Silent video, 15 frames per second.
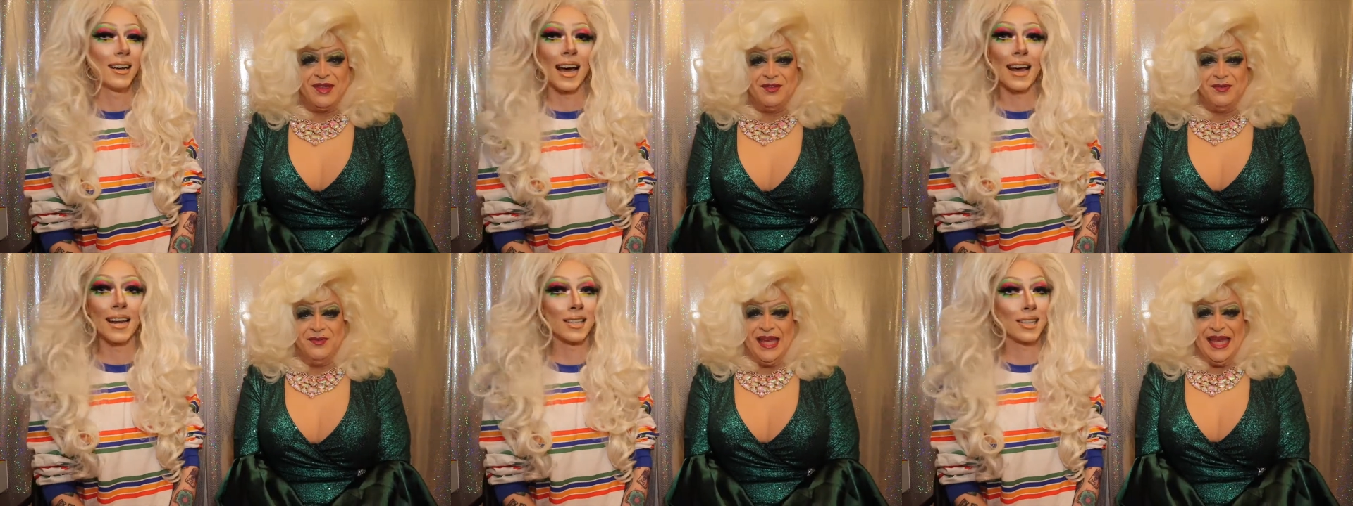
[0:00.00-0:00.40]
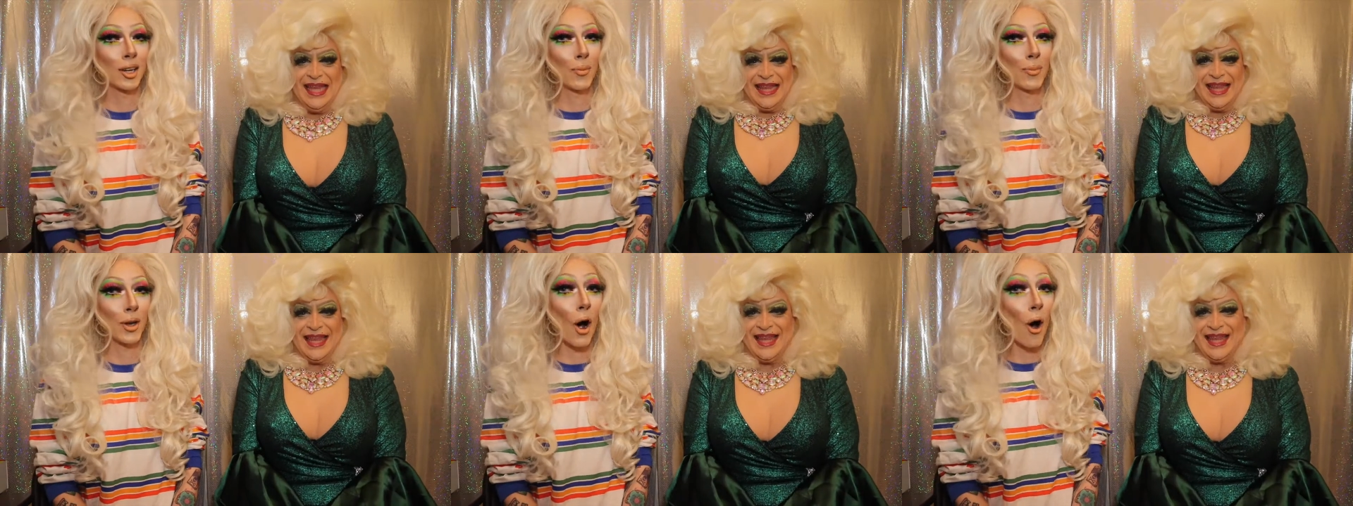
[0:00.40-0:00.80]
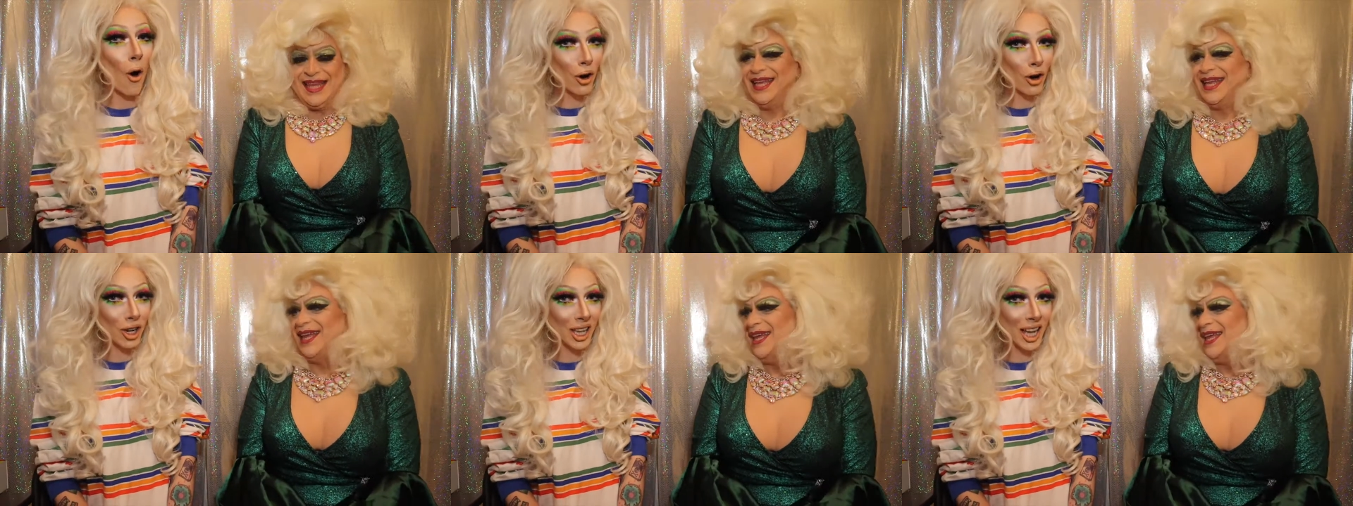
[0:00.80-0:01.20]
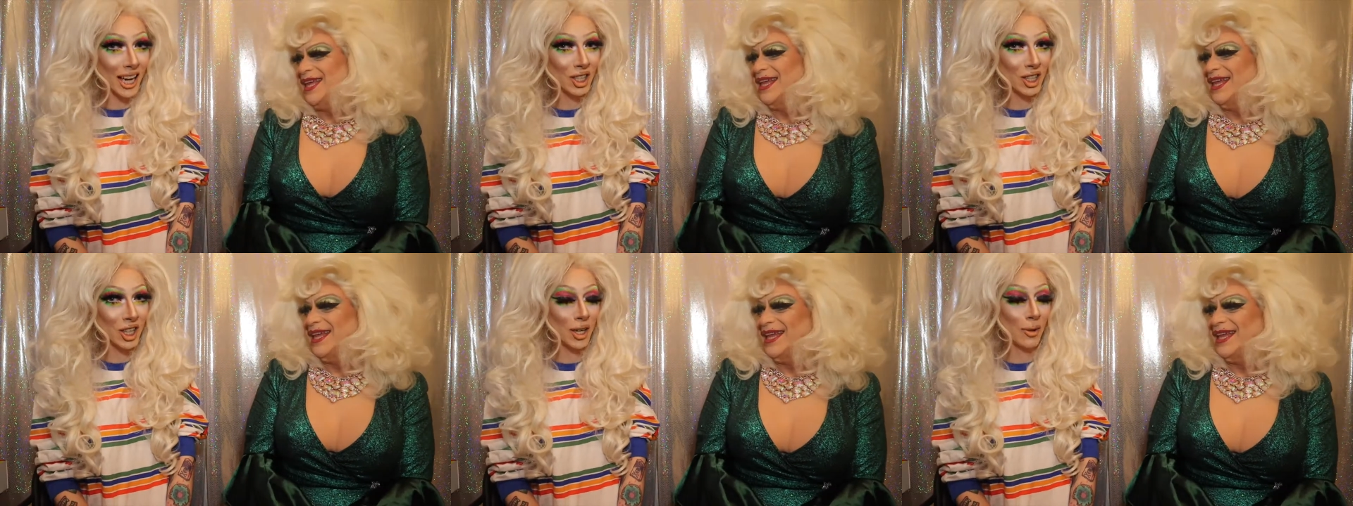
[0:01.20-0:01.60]
Speaker 1: Sweets. And it's gonna be a whole
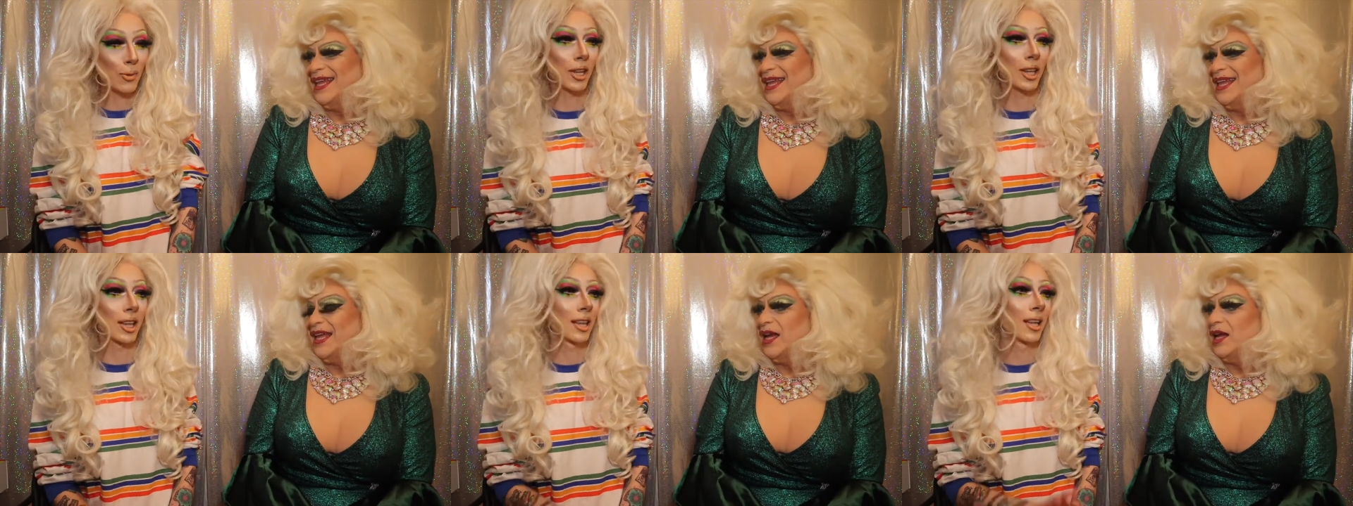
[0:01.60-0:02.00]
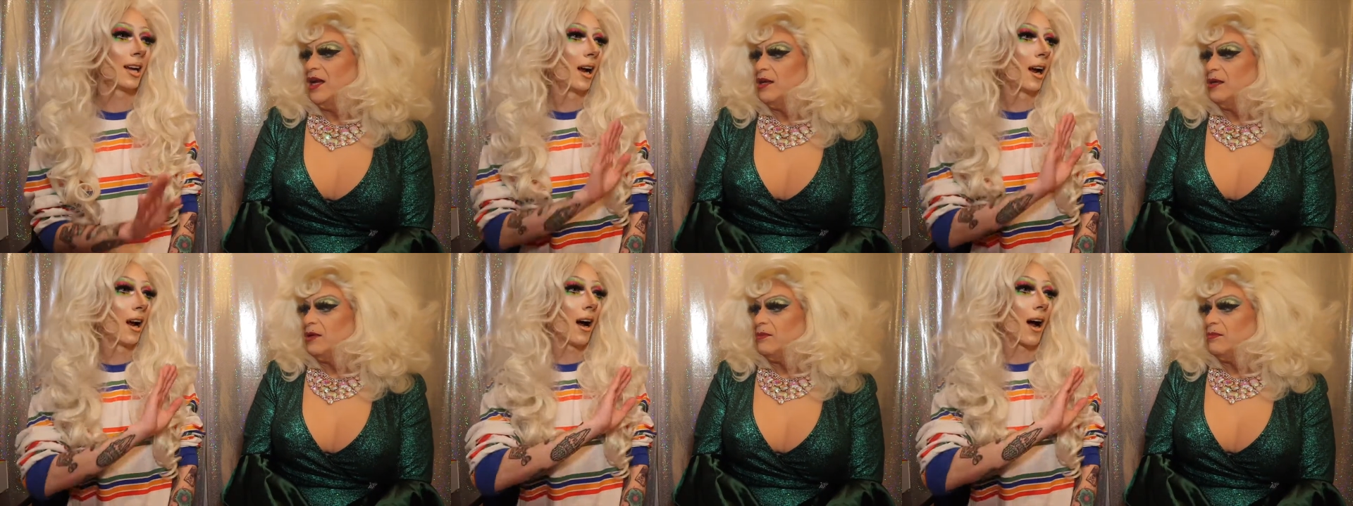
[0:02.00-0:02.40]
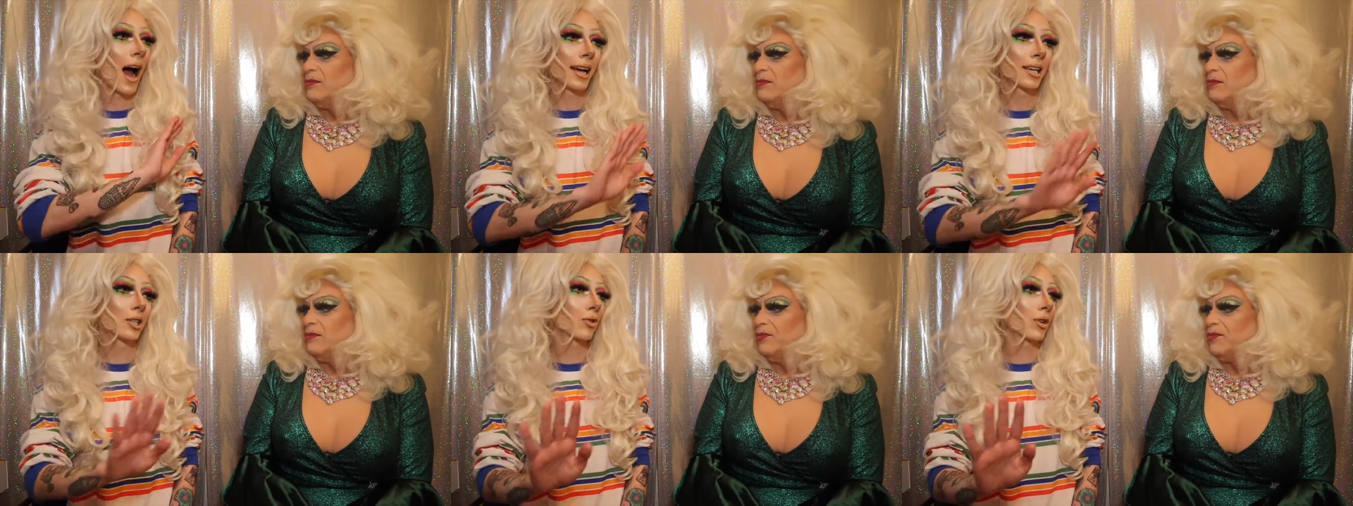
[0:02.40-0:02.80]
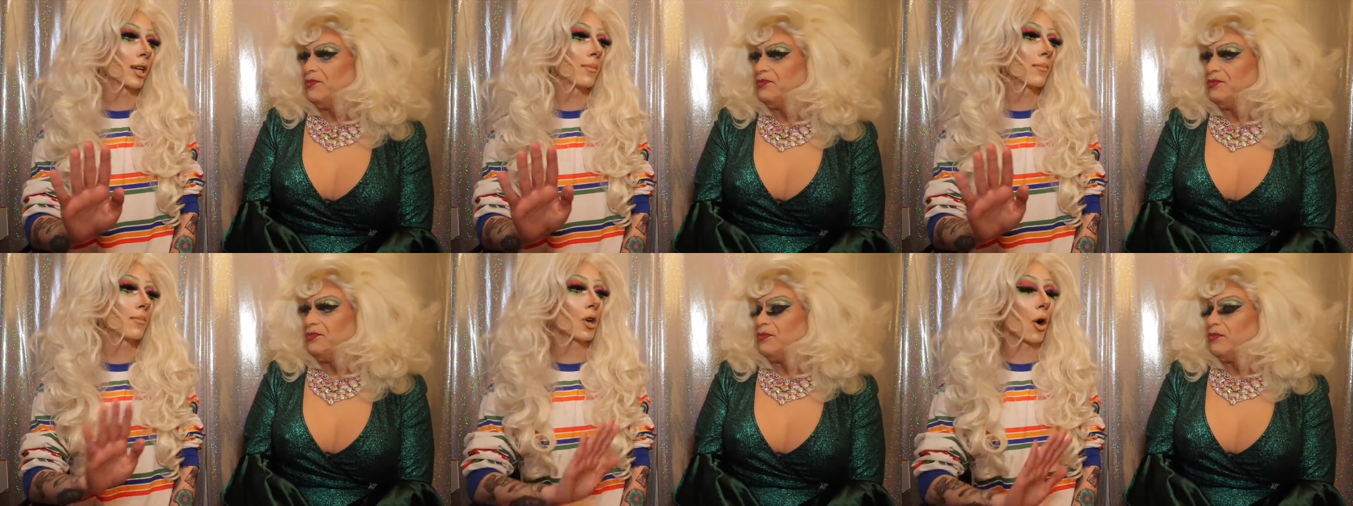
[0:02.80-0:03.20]
collection with ice
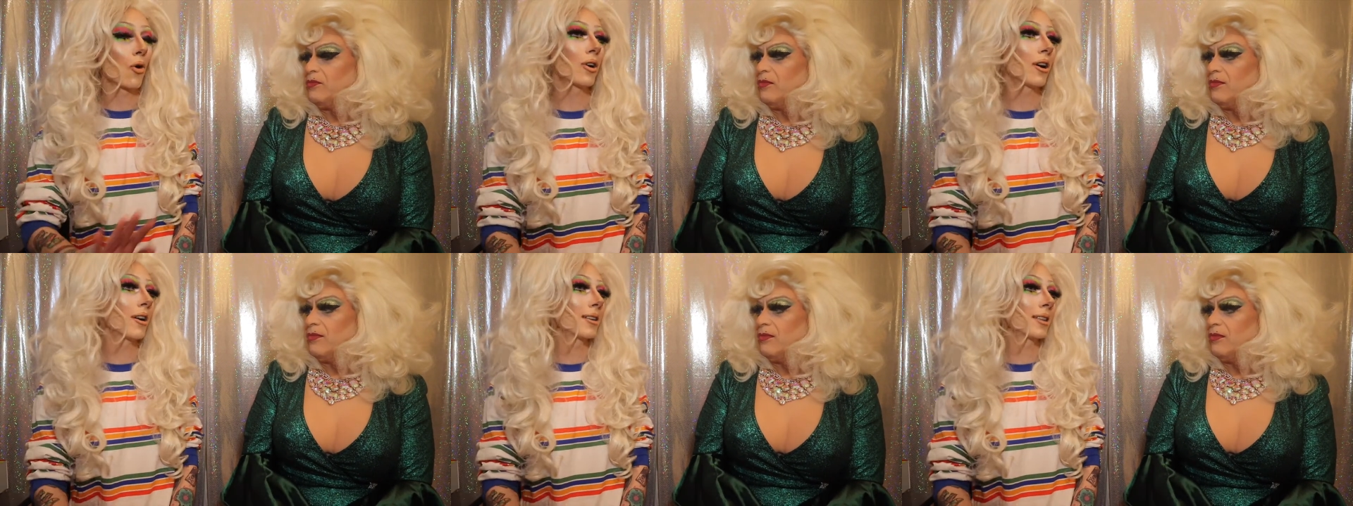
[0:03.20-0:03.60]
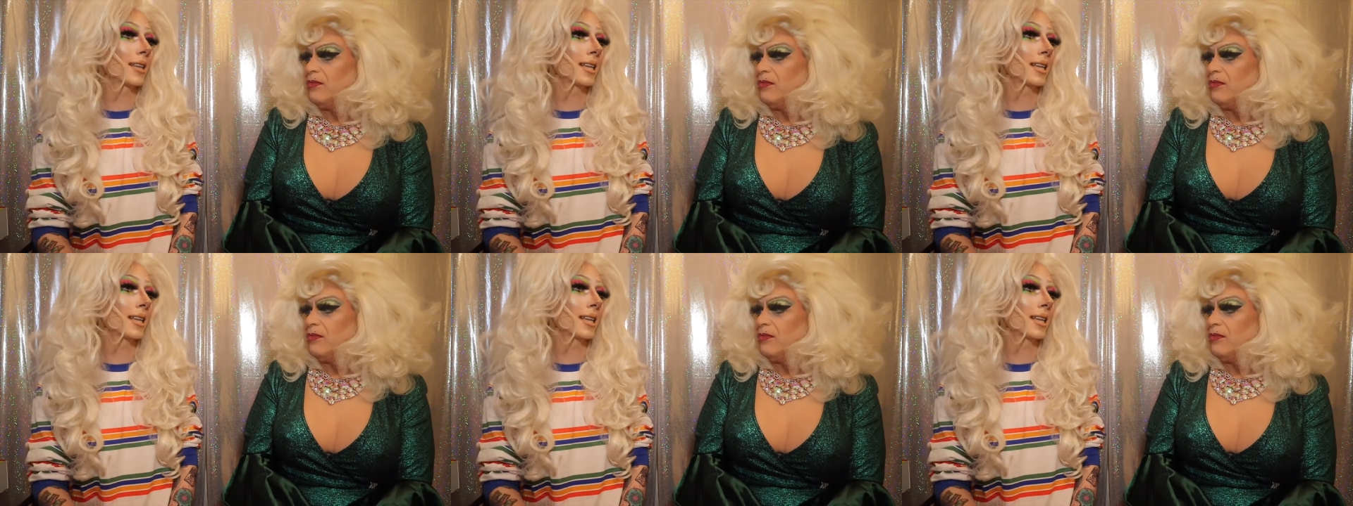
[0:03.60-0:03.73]
cream donut